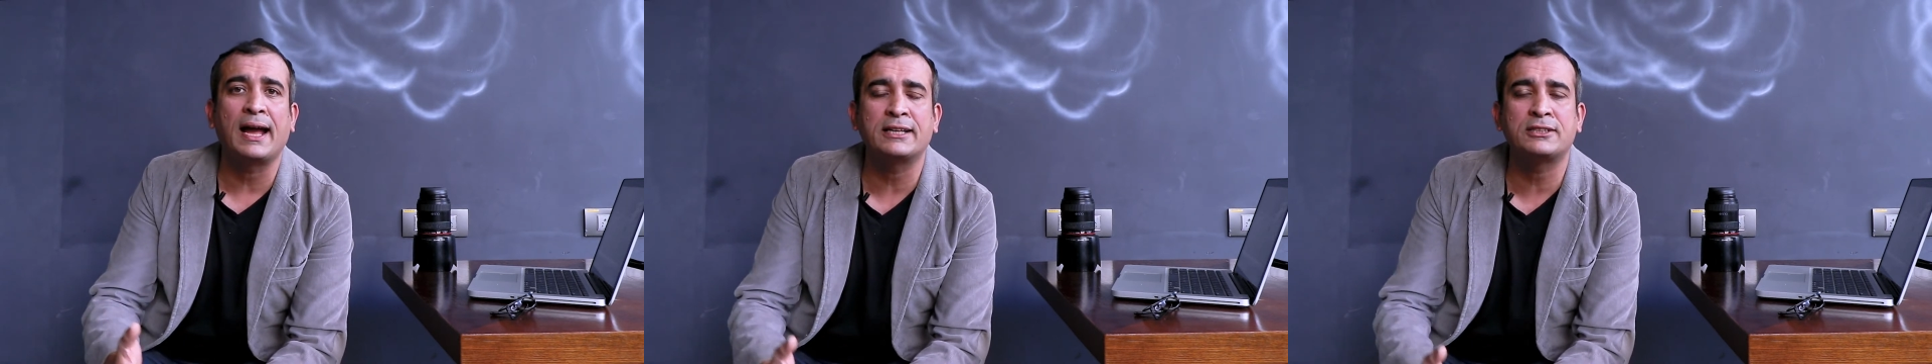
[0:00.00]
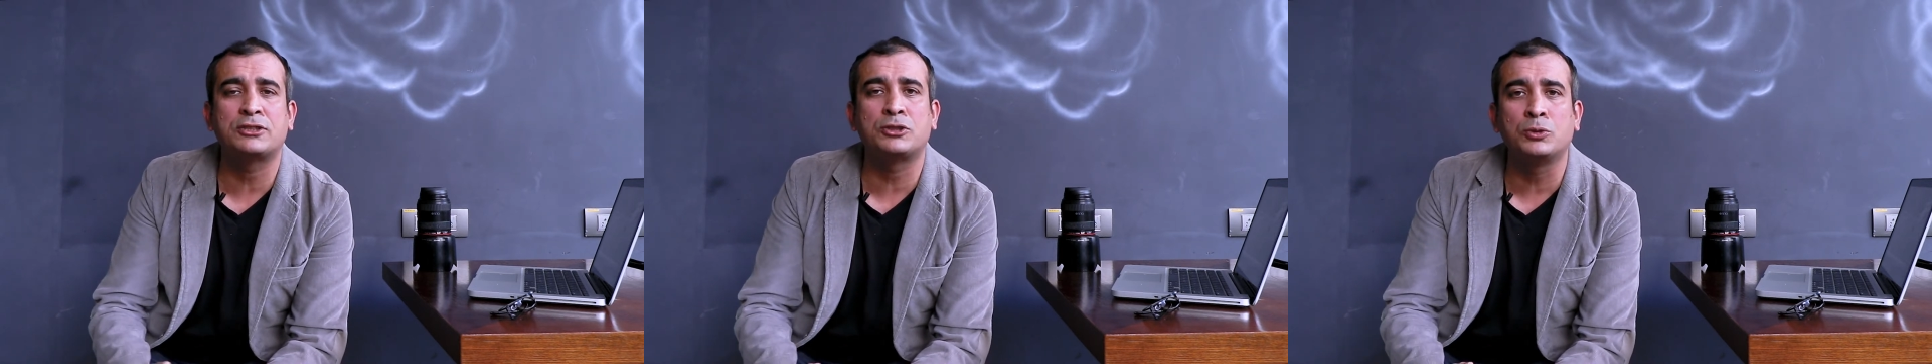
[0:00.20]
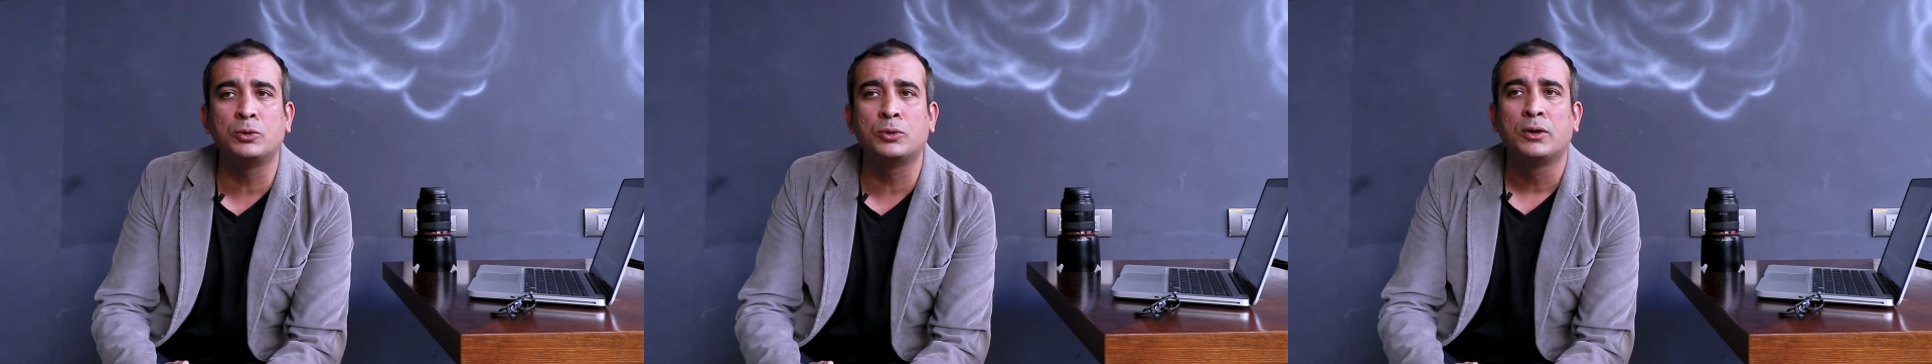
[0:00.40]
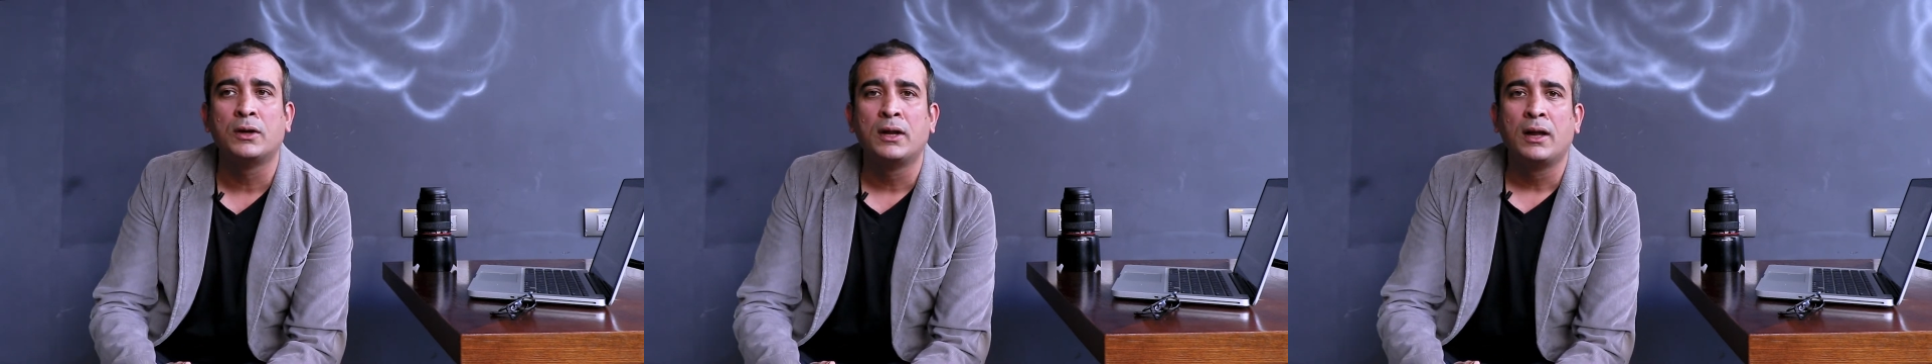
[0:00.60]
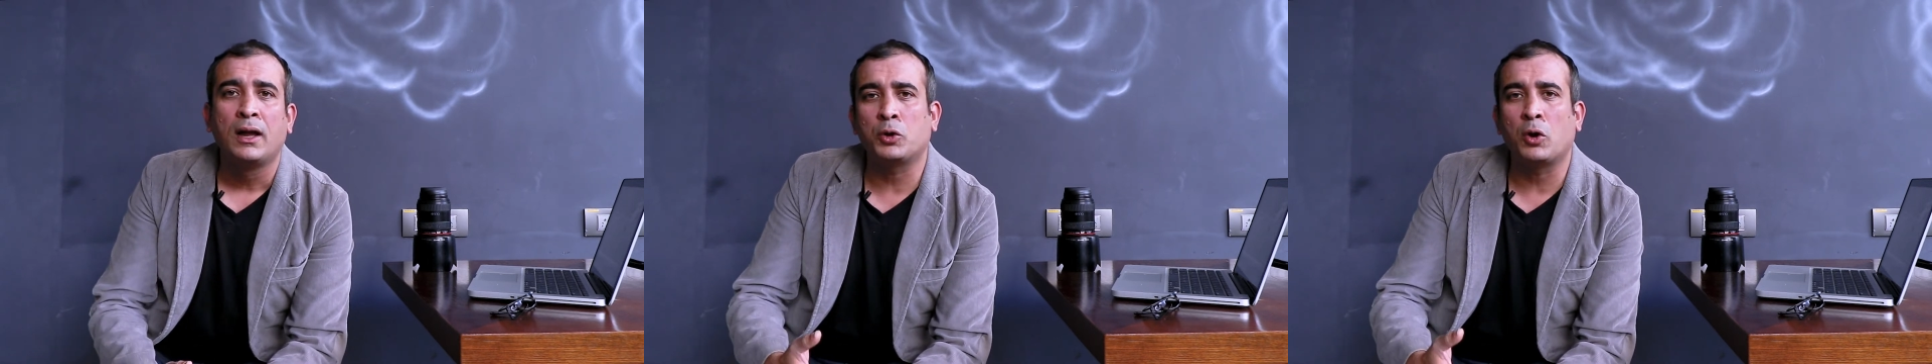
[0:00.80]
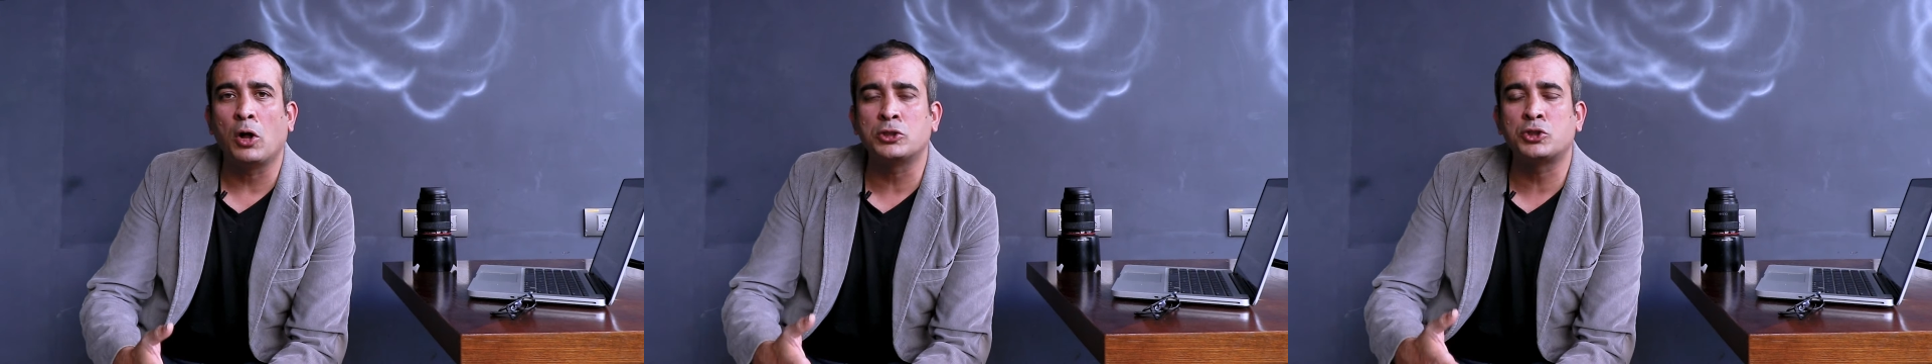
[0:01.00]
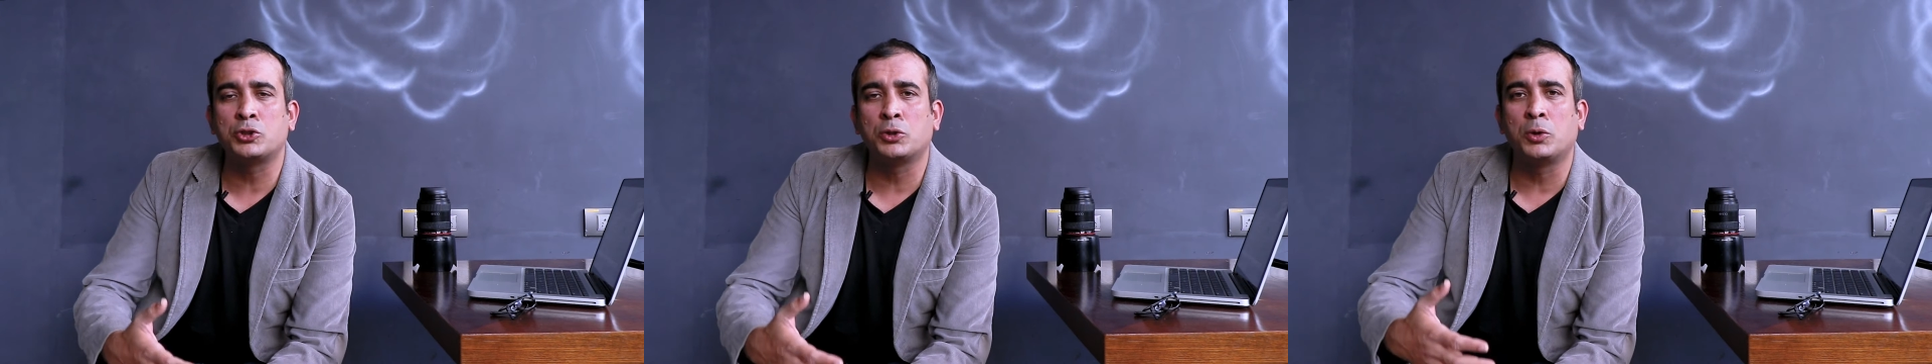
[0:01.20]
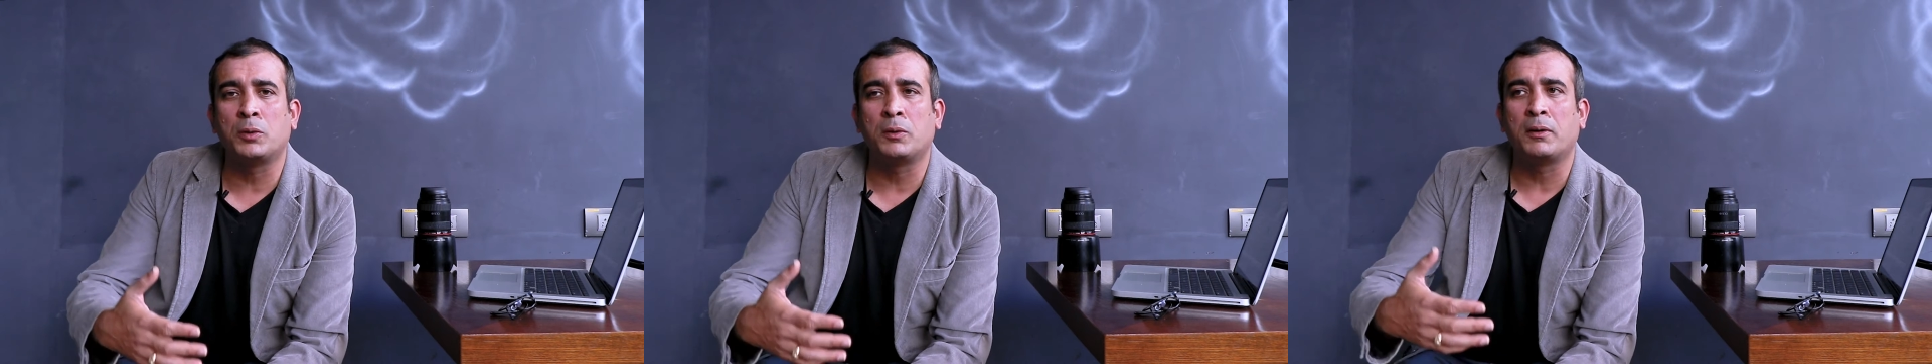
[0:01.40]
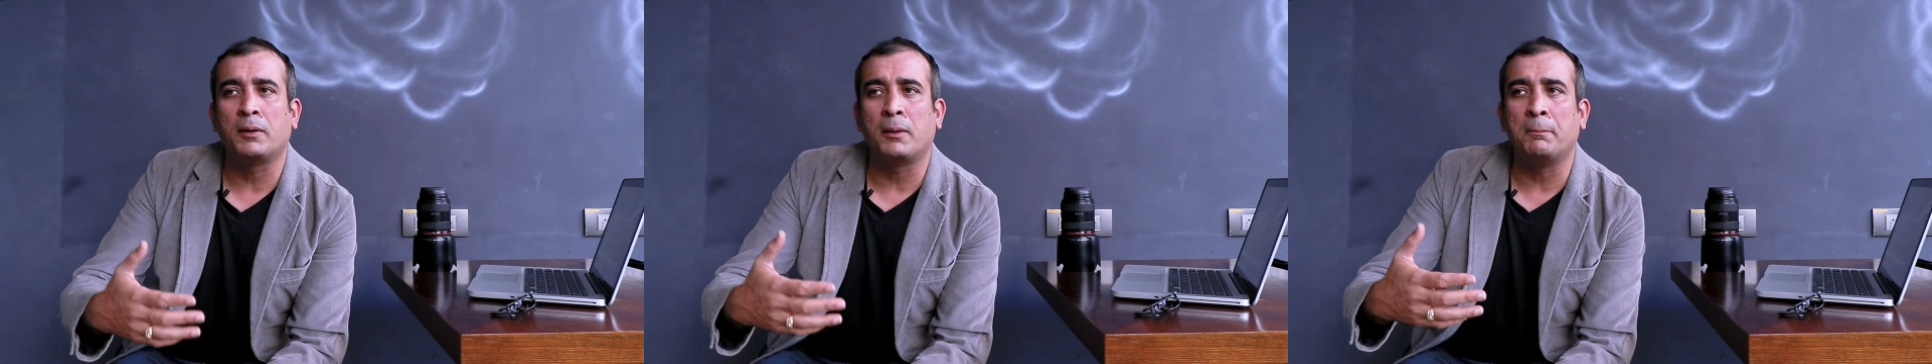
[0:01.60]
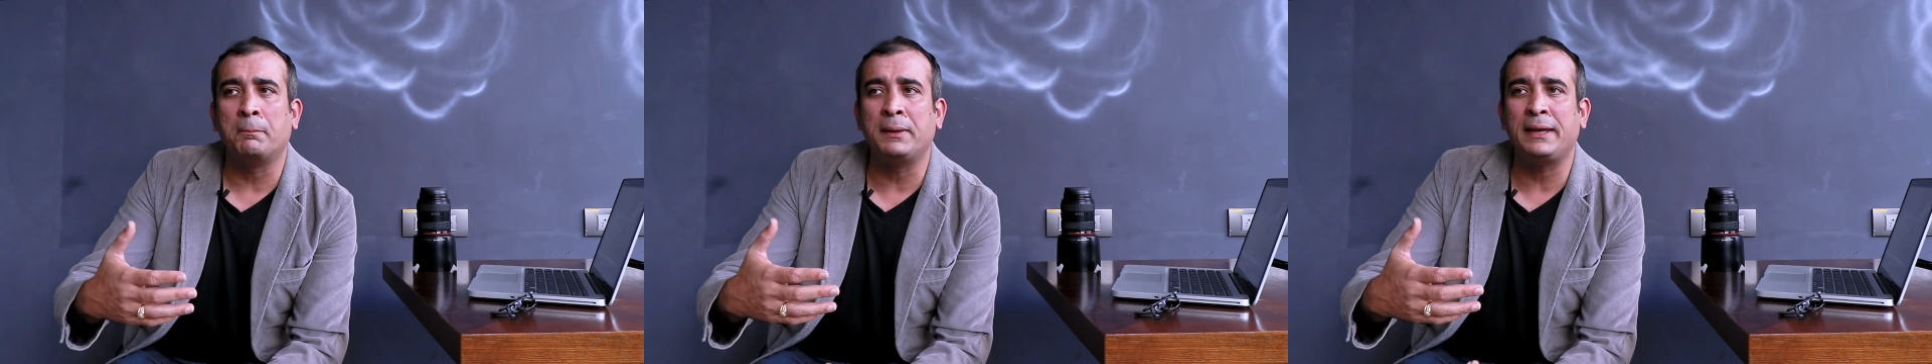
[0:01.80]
It has to, you know, also